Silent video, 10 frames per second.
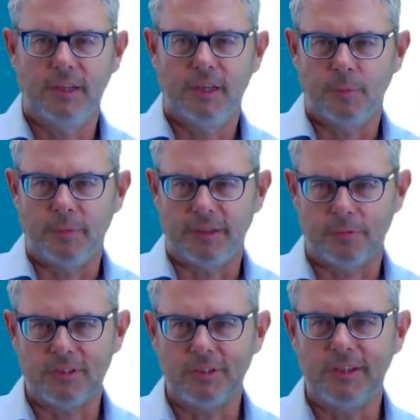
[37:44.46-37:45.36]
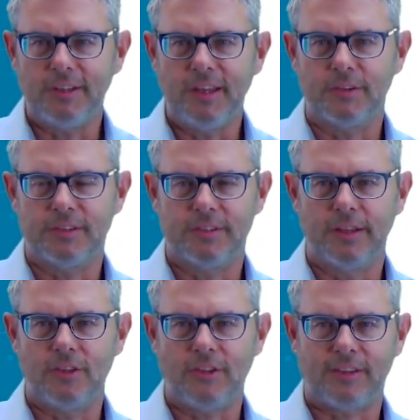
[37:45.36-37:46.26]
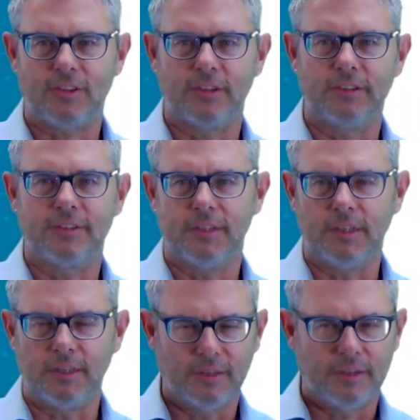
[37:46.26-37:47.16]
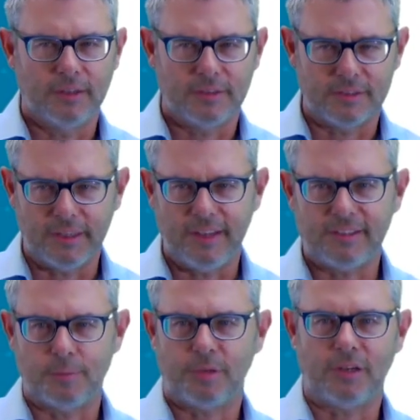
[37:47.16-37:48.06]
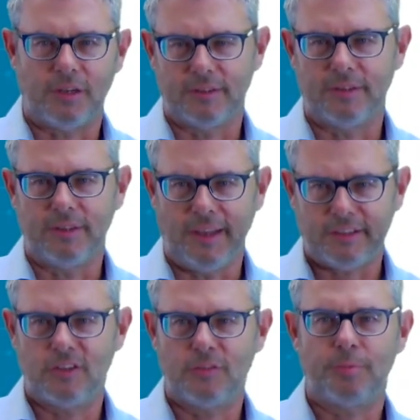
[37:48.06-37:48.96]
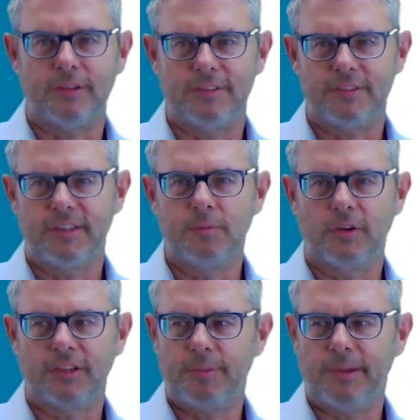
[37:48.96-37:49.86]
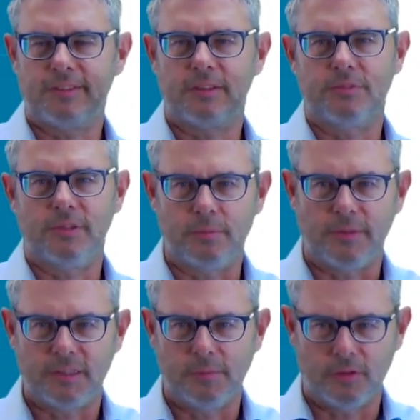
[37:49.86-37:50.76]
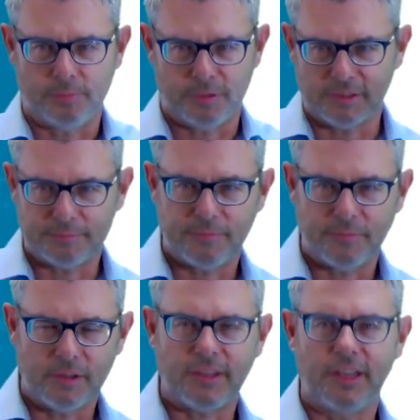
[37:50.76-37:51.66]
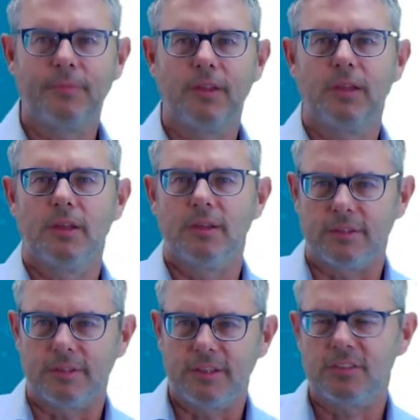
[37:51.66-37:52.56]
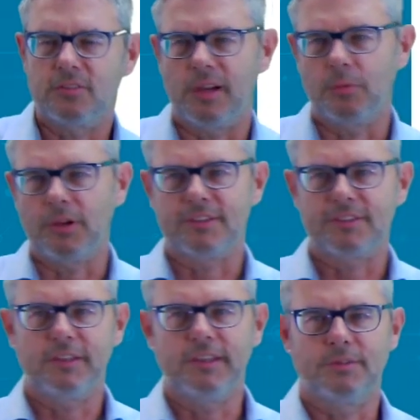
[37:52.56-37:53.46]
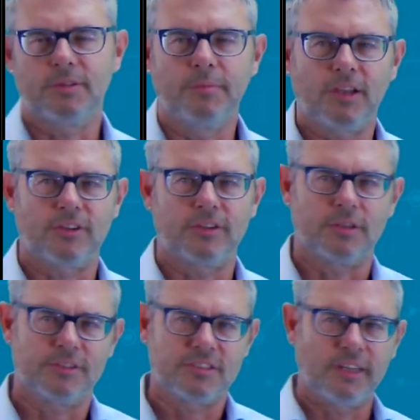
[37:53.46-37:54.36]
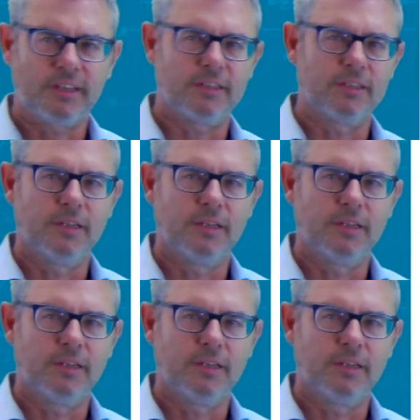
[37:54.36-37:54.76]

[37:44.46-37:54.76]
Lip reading: But what you need here is the injection, is the laser part. The active part is still more expensive than the multi-mode part. Okay, so this is why we still have the mixture of a single